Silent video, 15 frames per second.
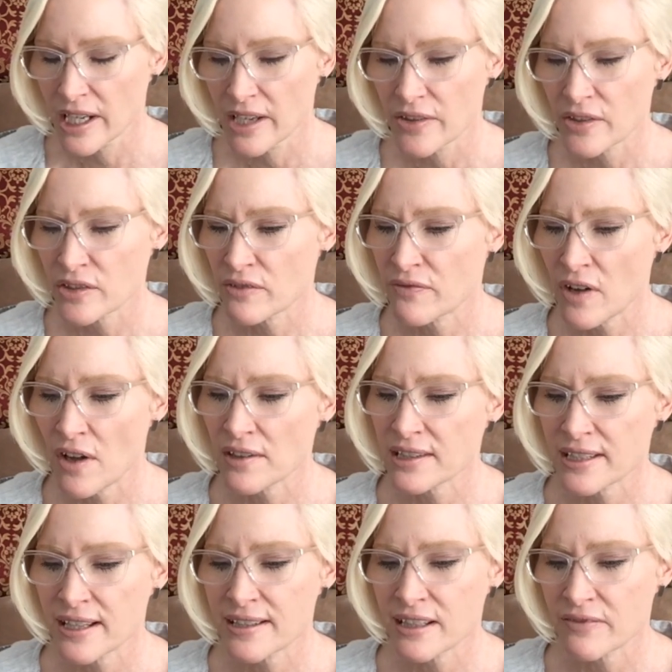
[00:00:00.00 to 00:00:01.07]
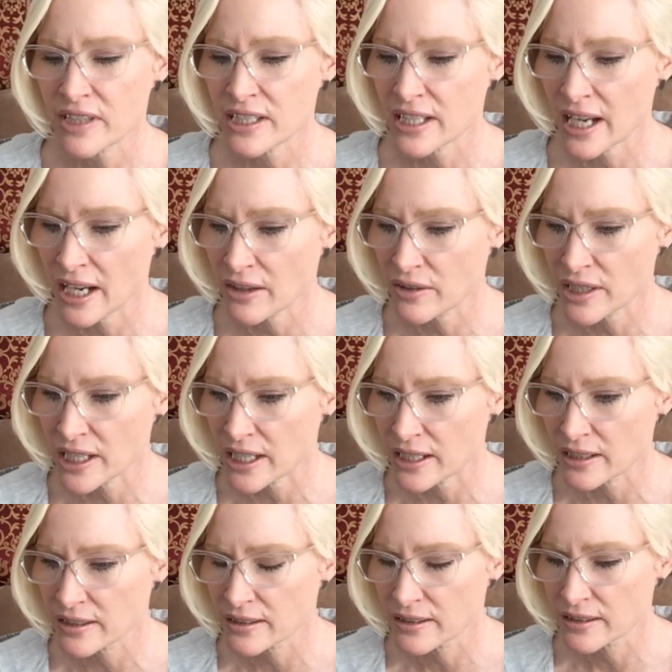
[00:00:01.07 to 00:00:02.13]
There's a false sense of
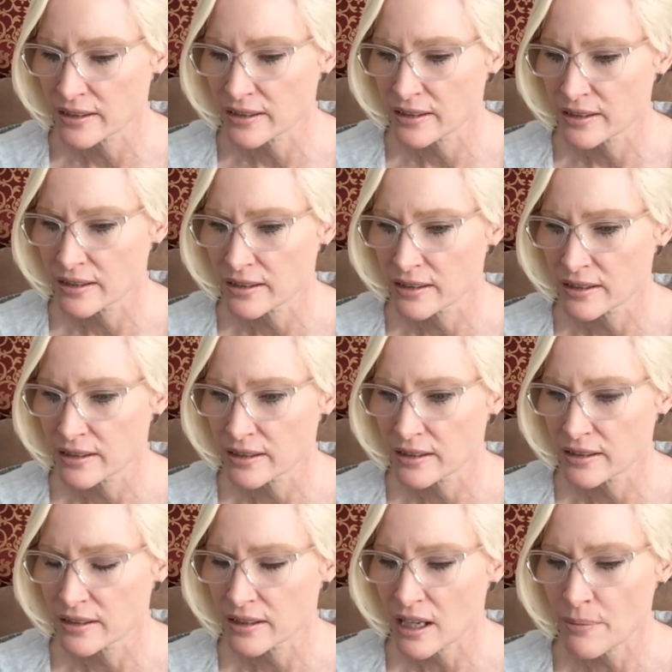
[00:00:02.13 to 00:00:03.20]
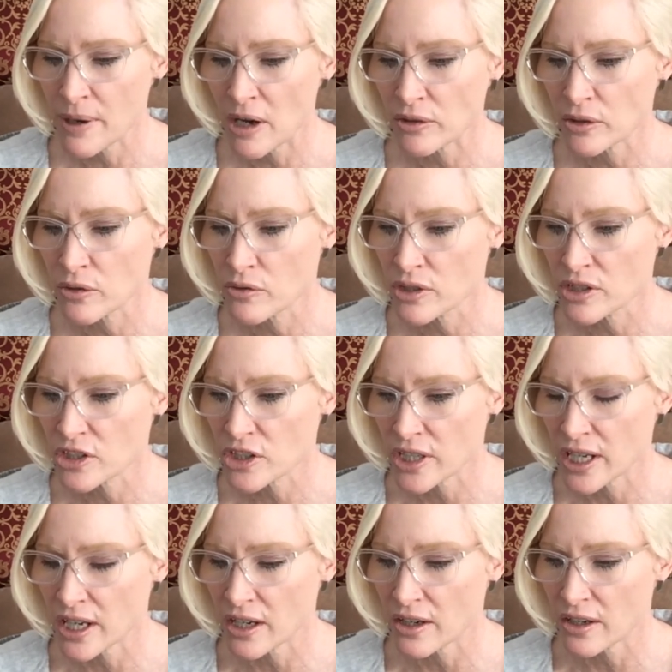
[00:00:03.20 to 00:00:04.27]
integrity about who to
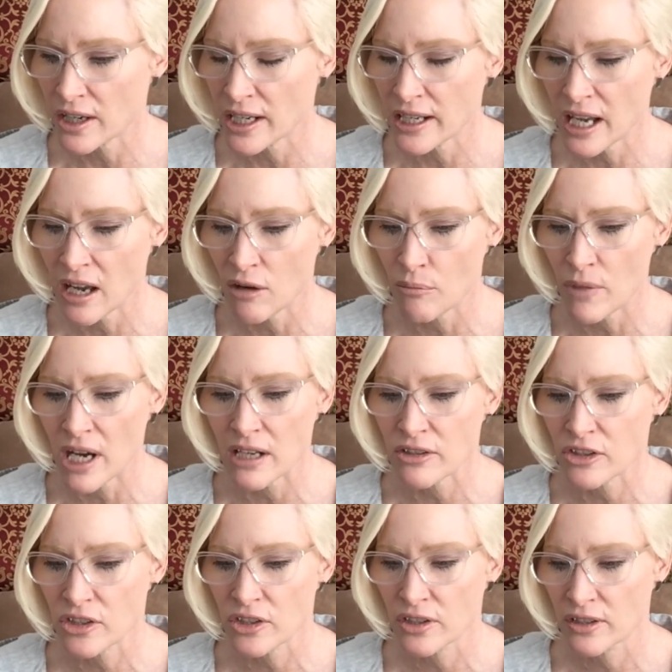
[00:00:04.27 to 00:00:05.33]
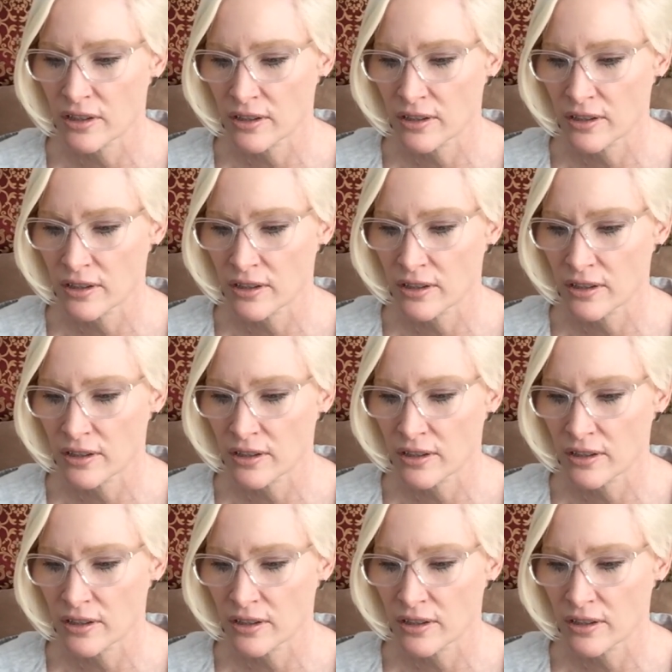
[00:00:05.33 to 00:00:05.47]
share and how much.